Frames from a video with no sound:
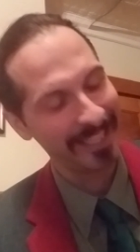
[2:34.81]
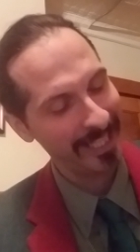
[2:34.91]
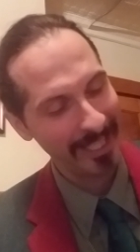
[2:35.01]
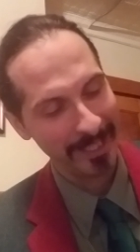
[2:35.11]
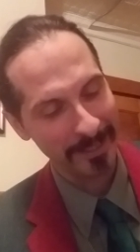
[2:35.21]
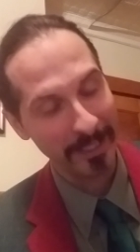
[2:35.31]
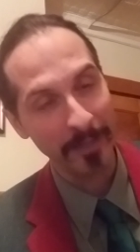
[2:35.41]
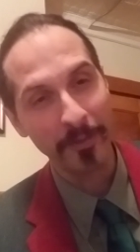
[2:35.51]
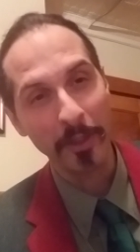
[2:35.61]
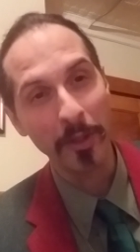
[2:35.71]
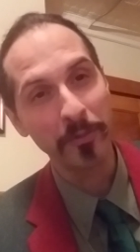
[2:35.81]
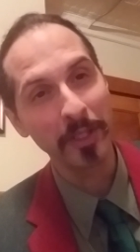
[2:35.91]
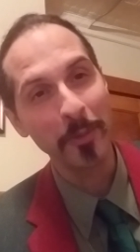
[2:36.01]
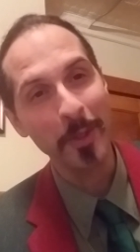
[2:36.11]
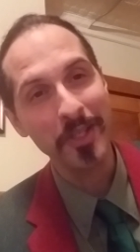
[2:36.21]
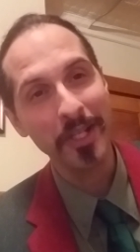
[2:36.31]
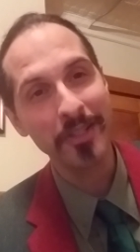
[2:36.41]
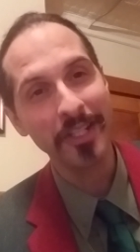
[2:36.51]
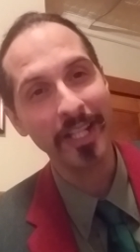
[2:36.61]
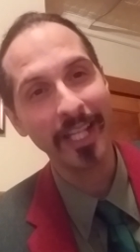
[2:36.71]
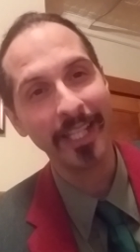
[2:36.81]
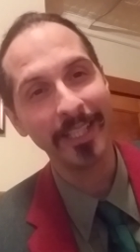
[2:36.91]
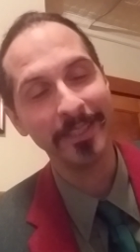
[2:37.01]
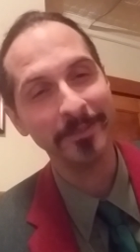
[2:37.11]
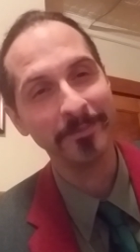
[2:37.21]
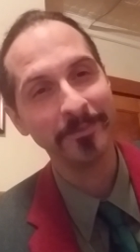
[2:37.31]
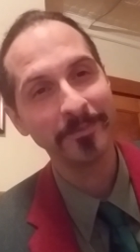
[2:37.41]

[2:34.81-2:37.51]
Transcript: And uh, if Errol Flynn was here today and